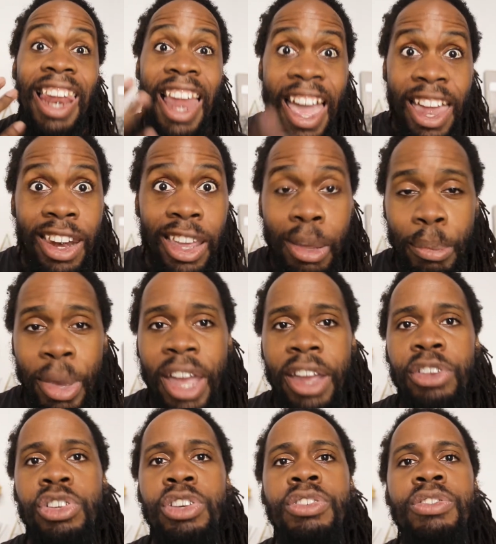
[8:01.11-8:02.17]
landing
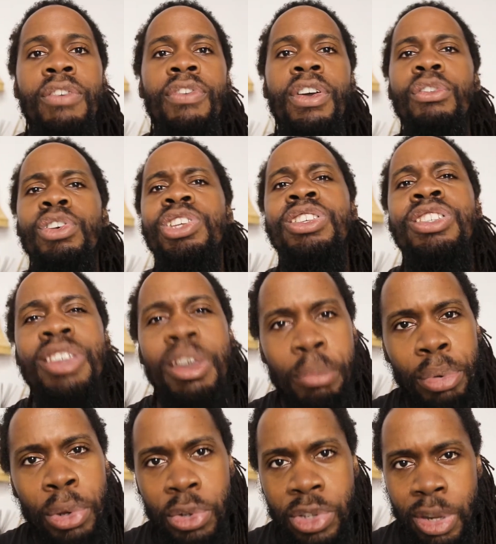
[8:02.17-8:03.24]
pages, very
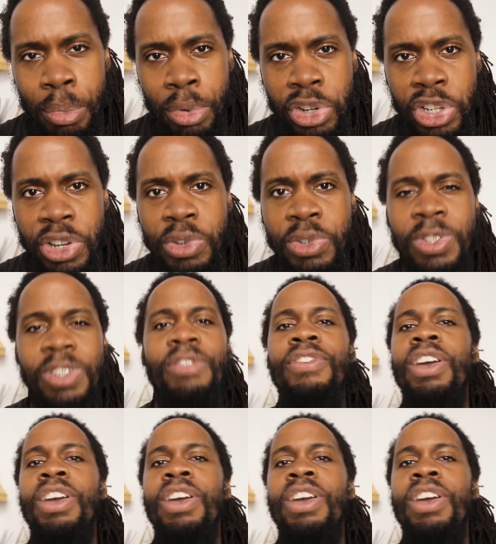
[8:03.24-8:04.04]
simple to produce,